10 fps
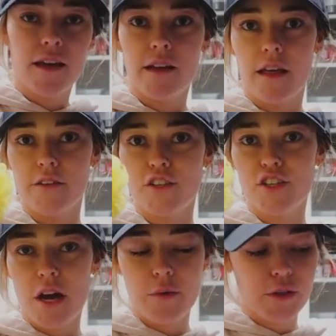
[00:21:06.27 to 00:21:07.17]
another
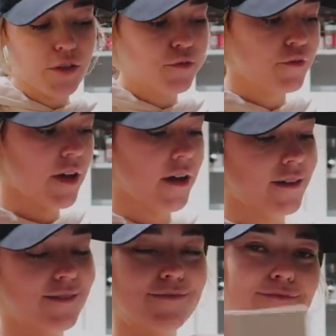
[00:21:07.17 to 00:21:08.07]
shower
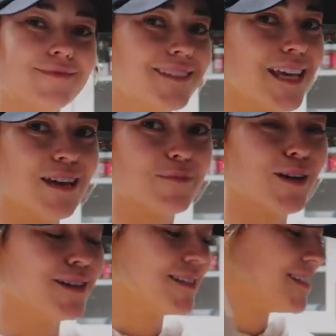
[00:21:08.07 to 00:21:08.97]
loofah,
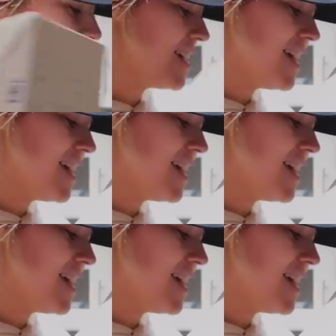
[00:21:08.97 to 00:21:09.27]
tampons,